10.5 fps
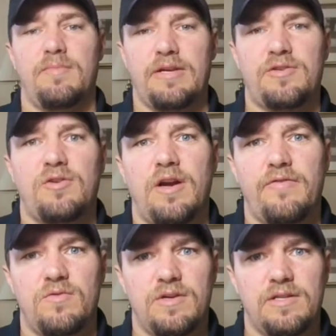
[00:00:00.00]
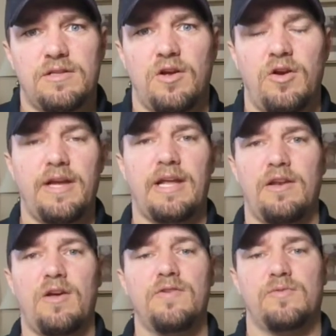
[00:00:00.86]
make sure everyone is learning
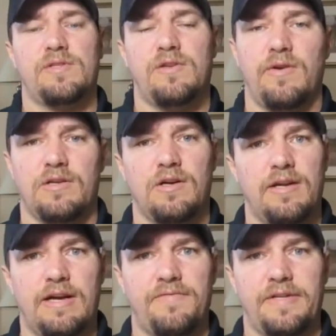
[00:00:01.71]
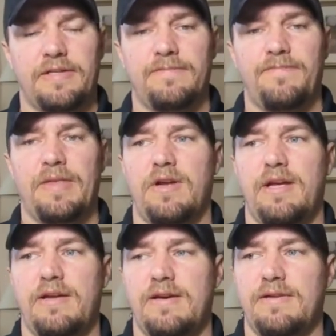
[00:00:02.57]
and knows what's going on out there.
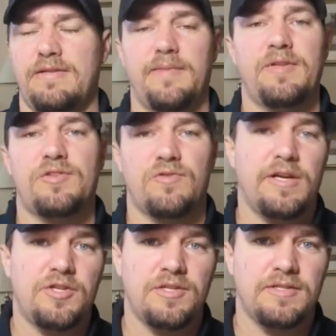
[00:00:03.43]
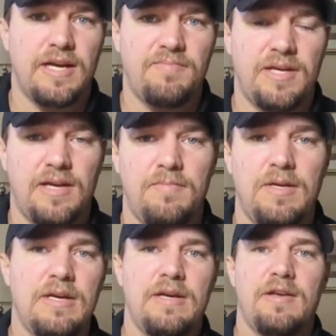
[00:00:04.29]
A demonstration type game,
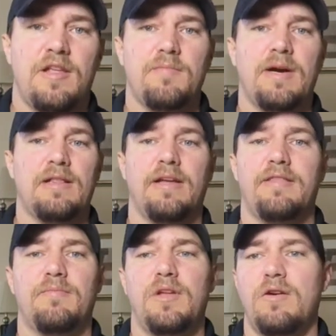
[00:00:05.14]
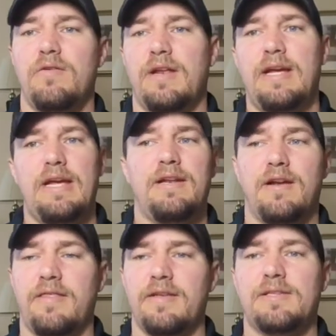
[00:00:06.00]
you might let them know that, hey,
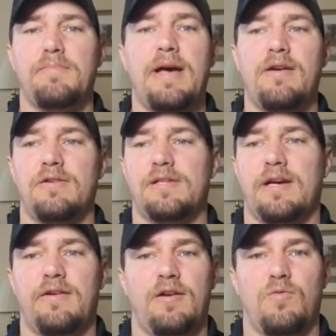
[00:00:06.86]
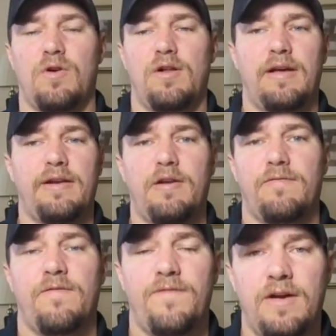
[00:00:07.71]
none of this matters out here. We're all out here
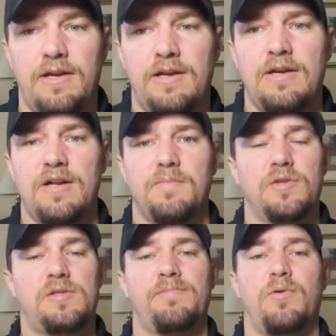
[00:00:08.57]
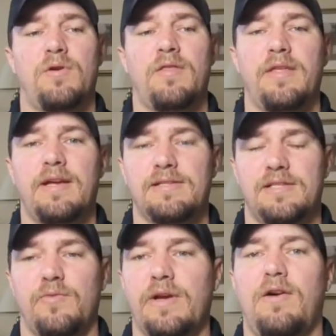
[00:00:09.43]
for fun. Most important thing is
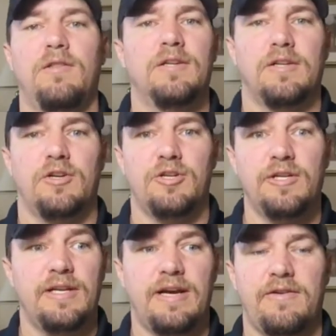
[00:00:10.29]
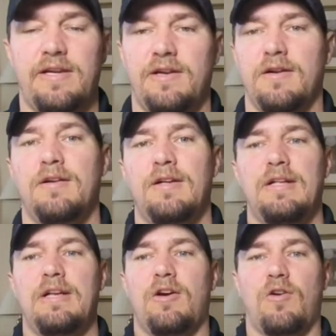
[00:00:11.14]
that we all look good out here.
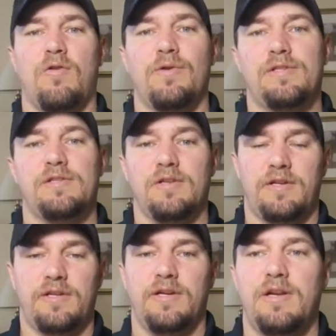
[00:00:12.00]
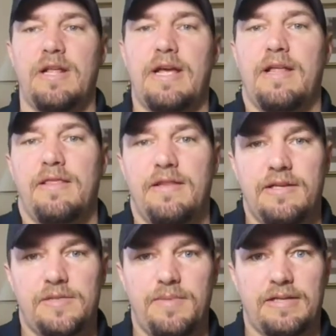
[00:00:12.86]
Our horses look good, and
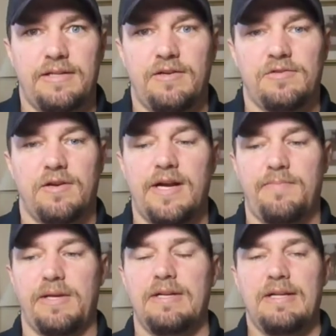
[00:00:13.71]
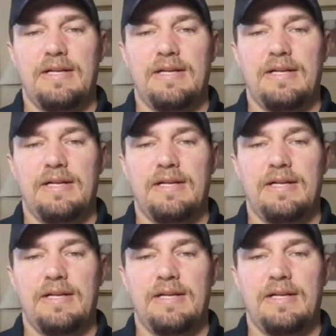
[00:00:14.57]
the spectators are happy.